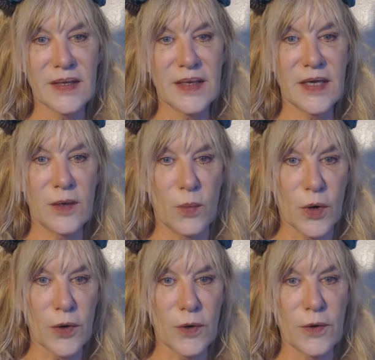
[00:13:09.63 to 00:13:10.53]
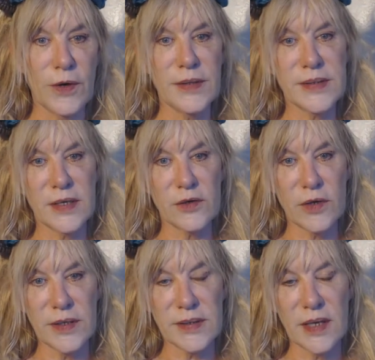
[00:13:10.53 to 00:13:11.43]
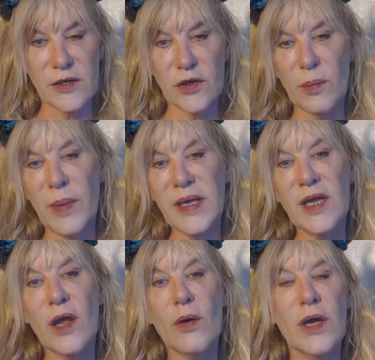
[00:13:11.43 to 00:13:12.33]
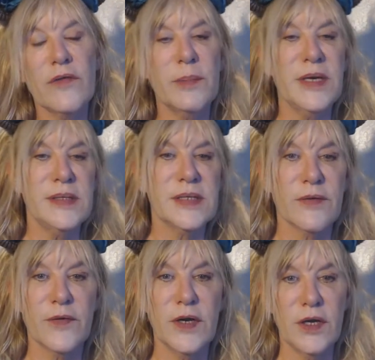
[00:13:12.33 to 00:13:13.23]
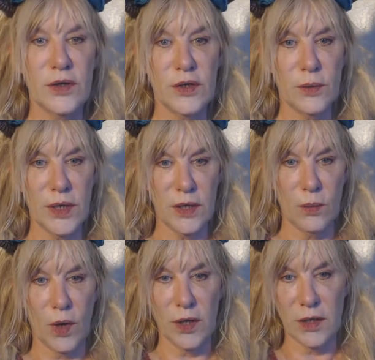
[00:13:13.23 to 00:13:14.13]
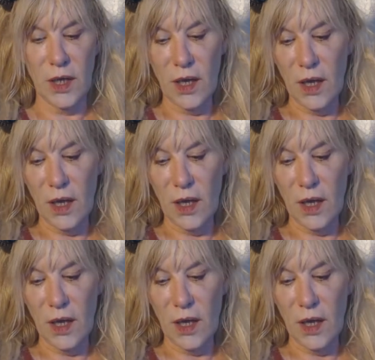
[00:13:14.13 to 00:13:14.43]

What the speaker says: keyword, etc., etc. But everybody's different. You do what you want.